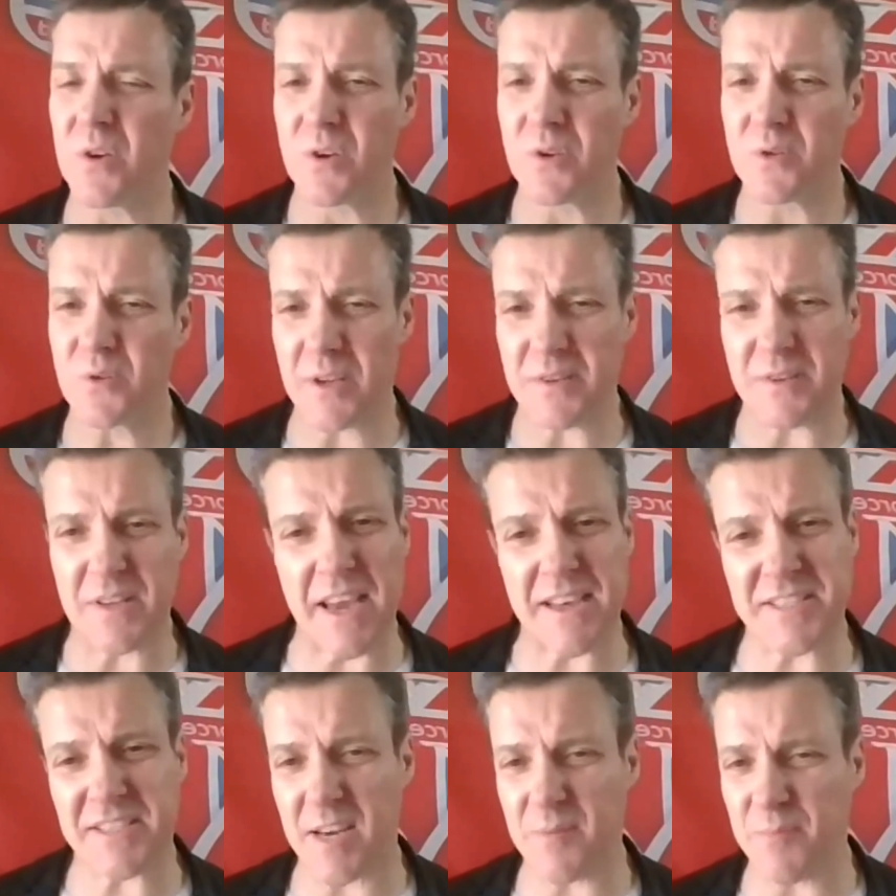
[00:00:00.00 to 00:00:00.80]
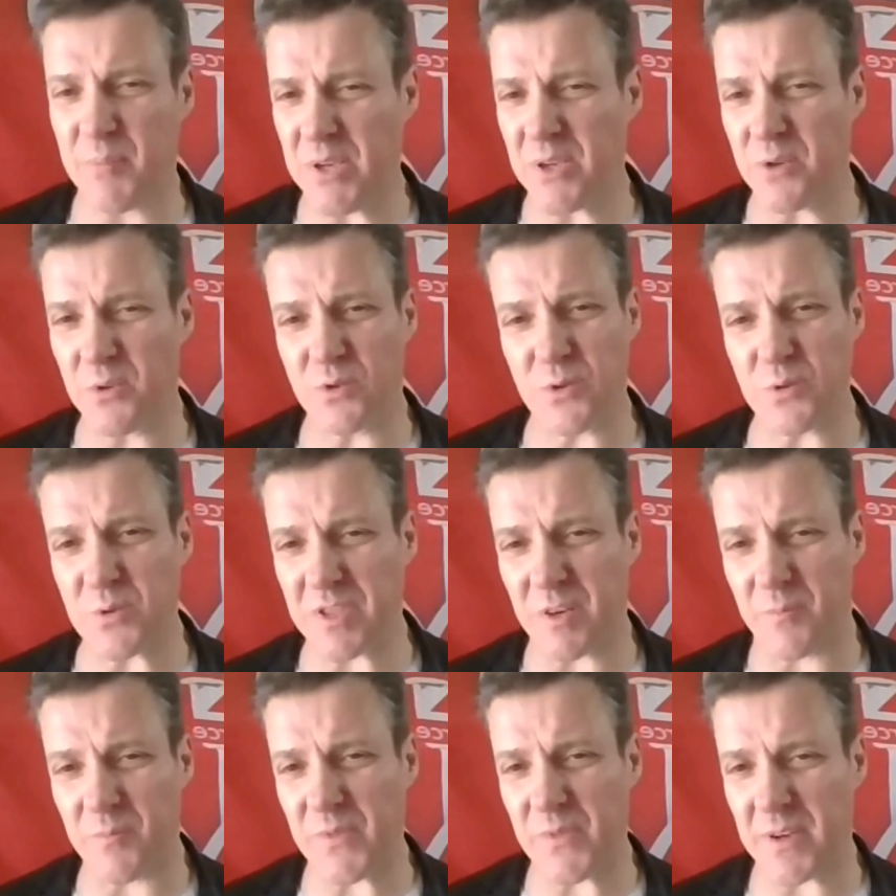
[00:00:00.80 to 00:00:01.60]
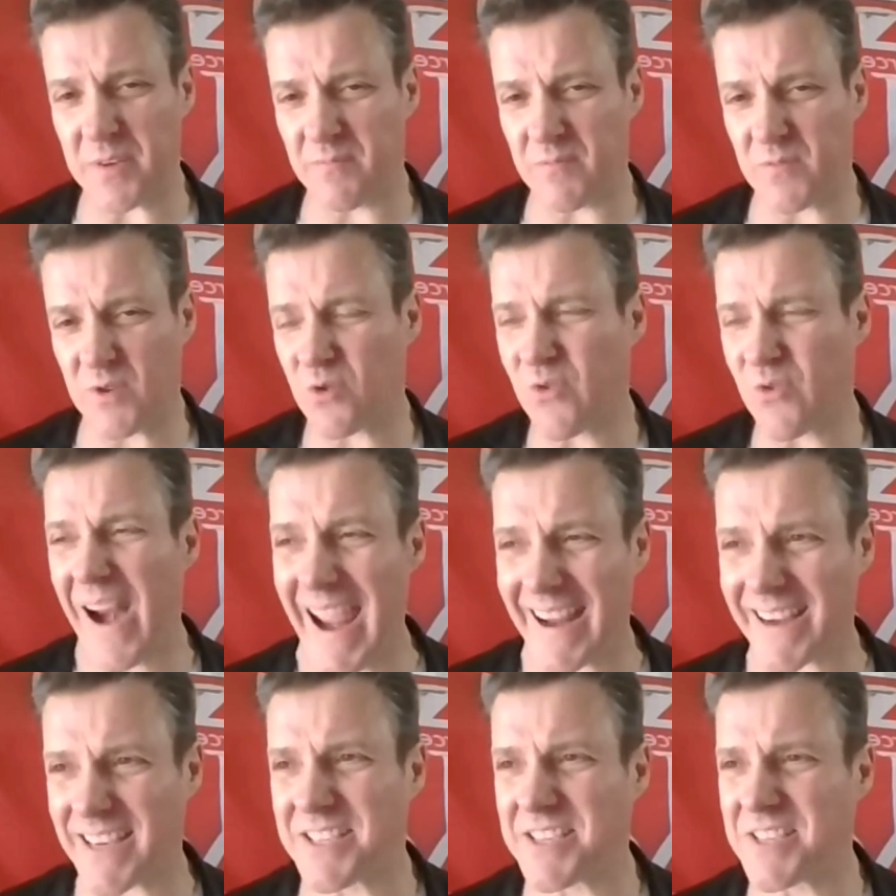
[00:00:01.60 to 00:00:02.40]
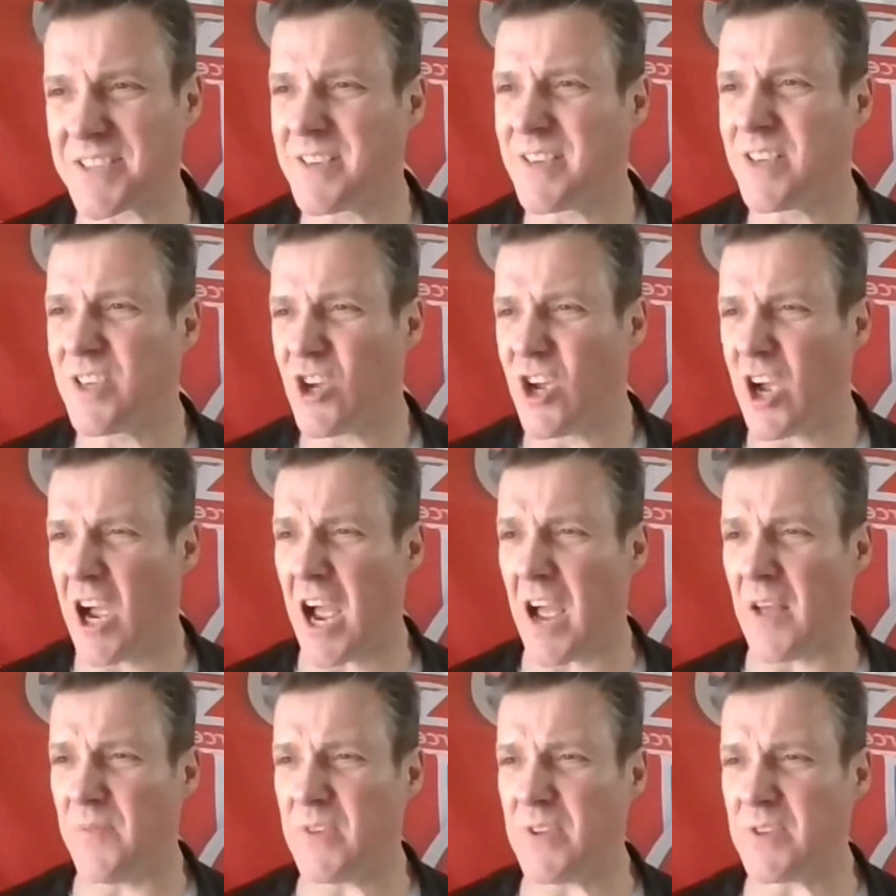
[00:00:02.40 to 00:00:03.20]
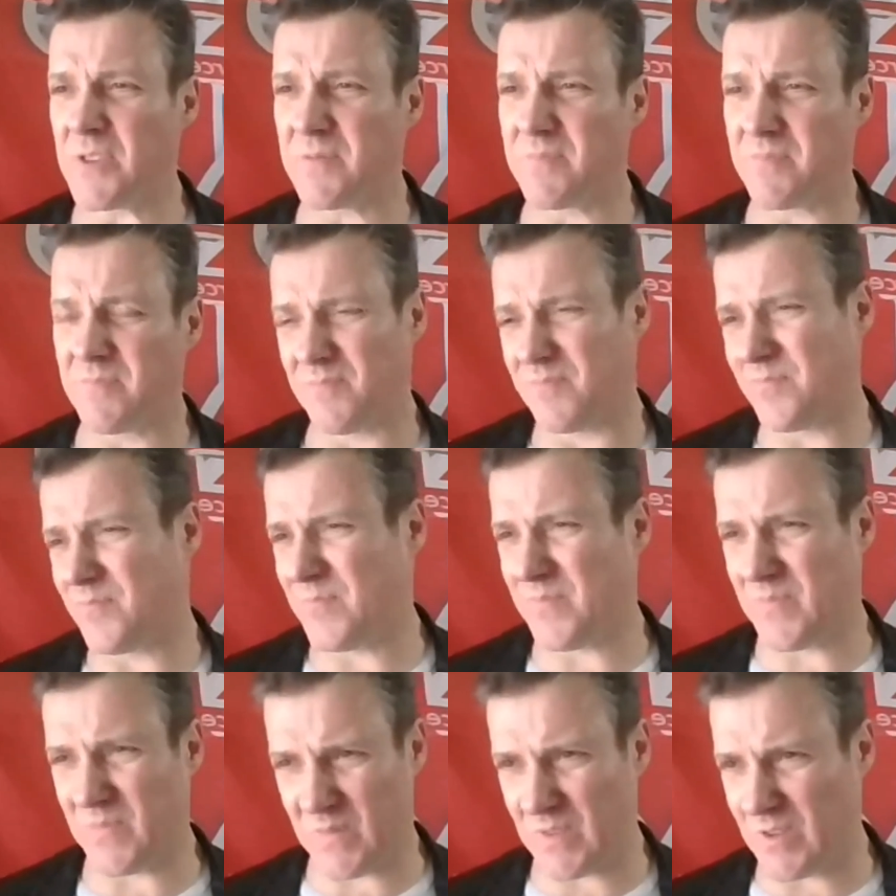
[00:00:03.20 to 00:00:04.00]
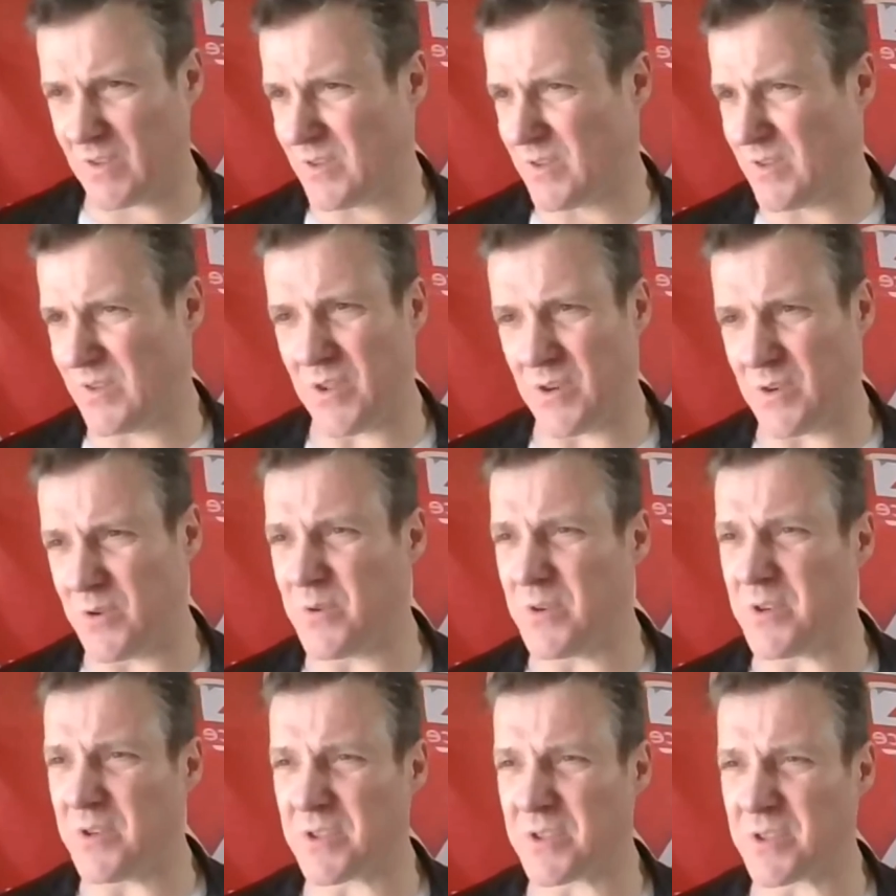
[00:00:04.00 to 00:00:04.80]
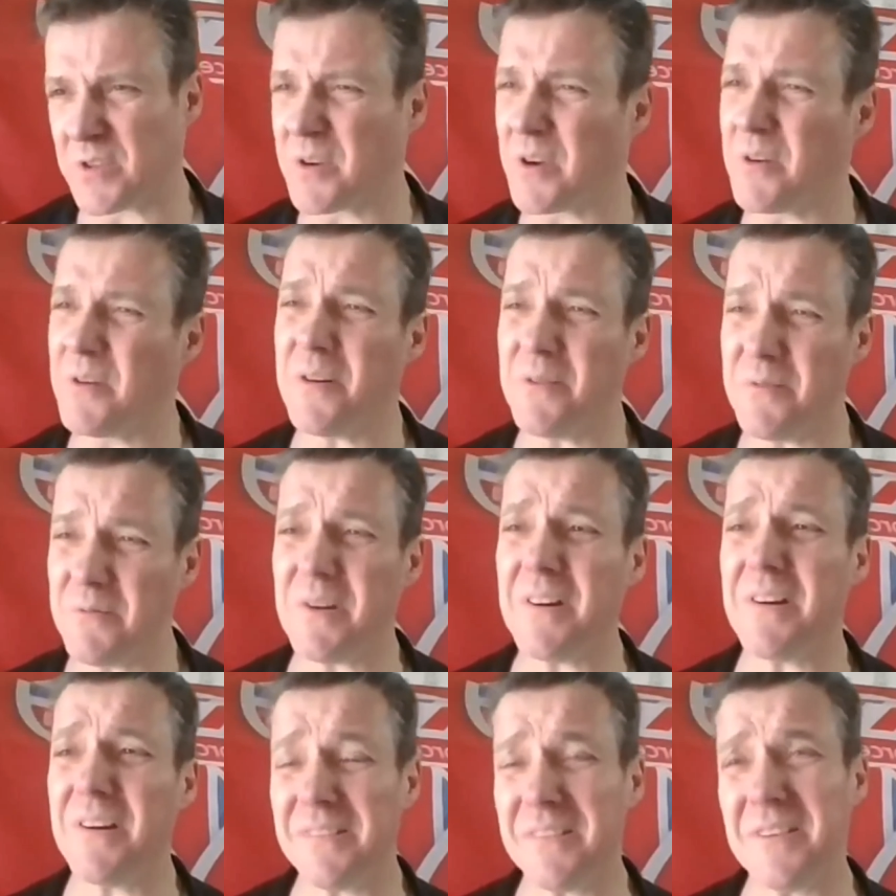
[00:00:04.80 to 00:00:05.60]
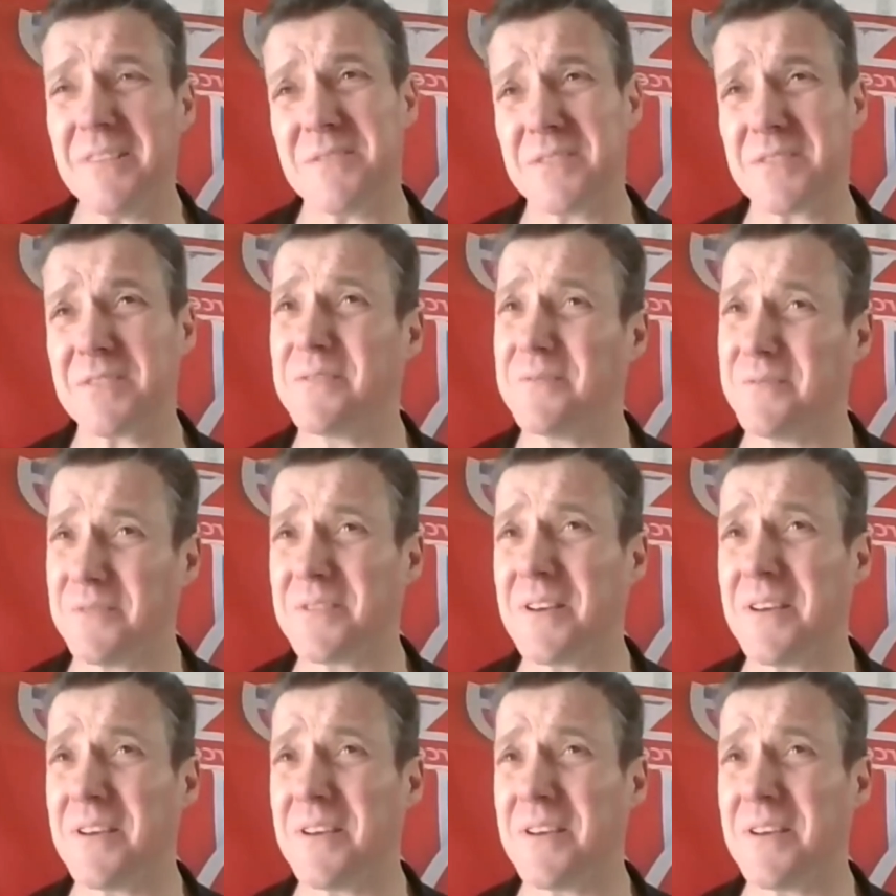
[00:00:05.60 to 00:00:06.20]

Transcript: Like the SNP will do something cracked, and the Unionists will go, "Oh well, that's it's